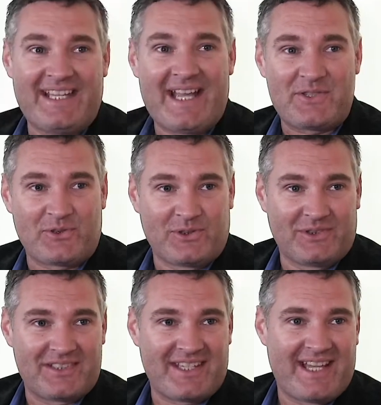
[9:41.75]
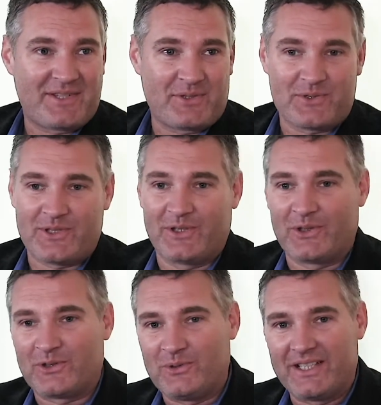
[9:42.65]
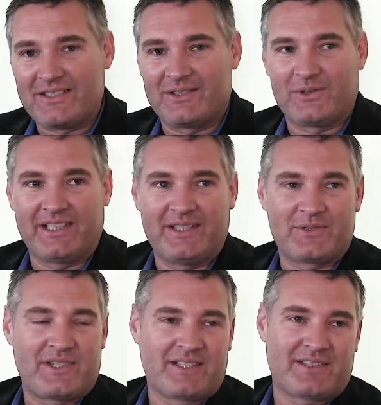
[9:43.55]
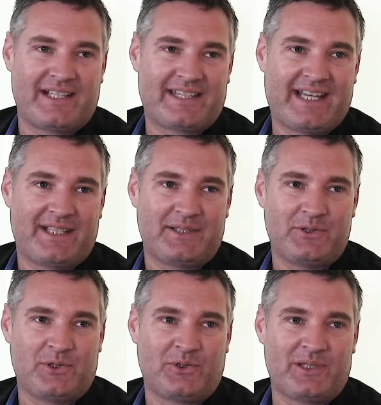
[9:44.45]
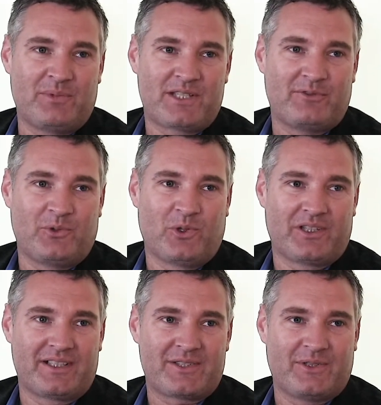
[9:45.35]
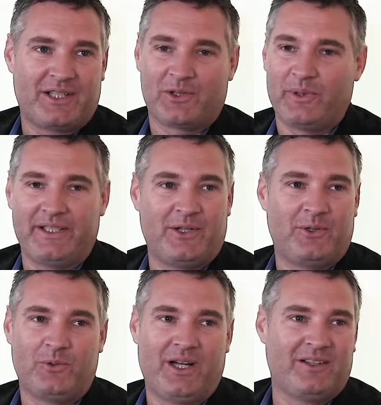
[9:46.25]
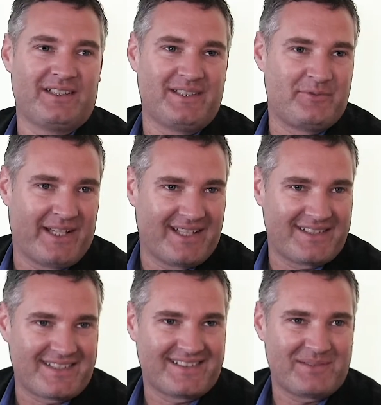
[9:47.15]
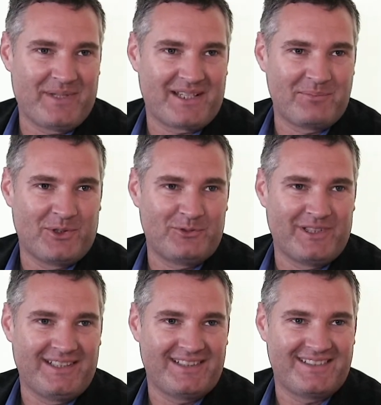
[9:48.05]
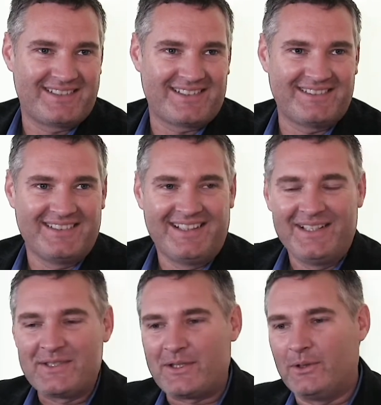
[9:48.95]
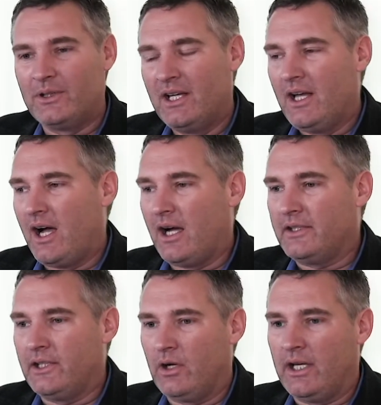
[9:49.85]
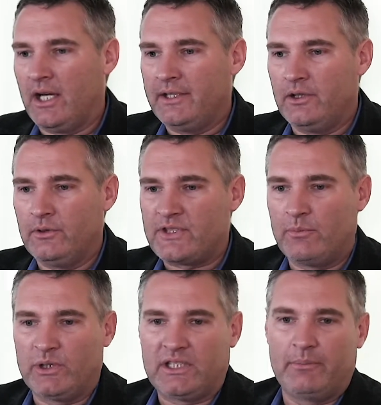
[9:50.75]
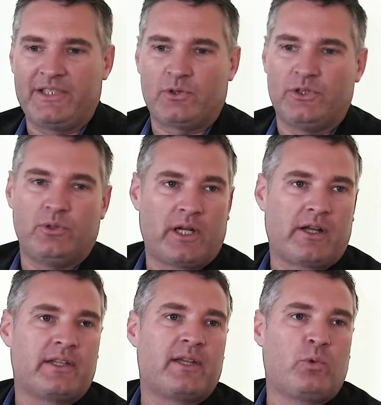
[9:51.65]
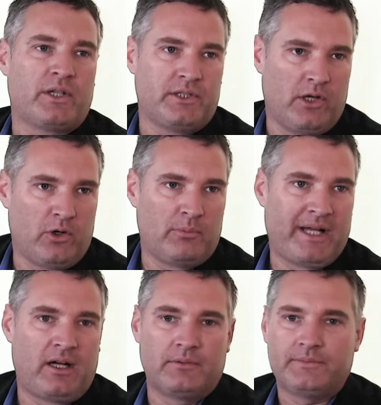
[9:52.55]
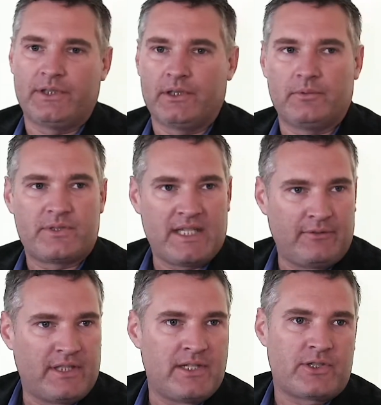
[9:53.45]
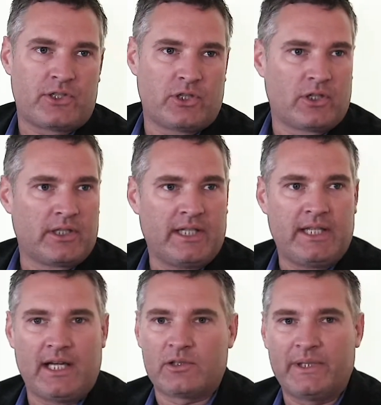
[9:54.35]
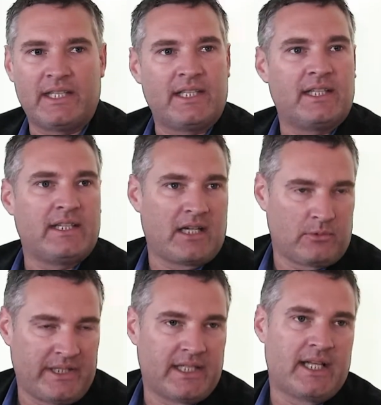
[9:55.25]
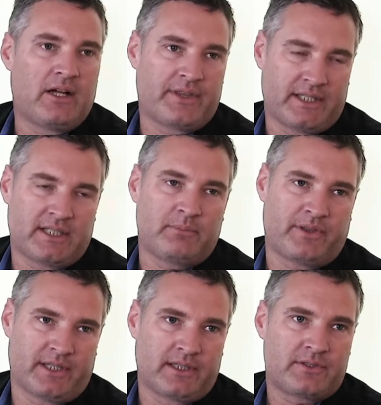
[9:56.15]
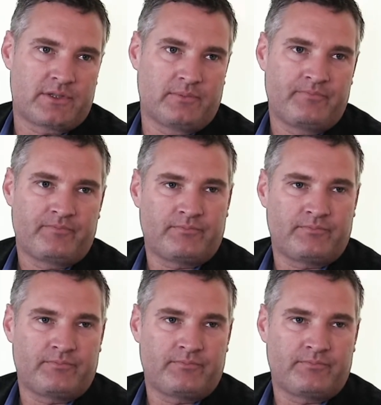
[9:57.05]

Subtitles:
the natural disasters, the earthquakes, the tornadoes, things like that, you don't get much of a warning. So here we know well in advance and can make the move needed. So I know someone coming to a new area, they want to know about, safety, security, how do we get in, how do we get out, that type of thing. So,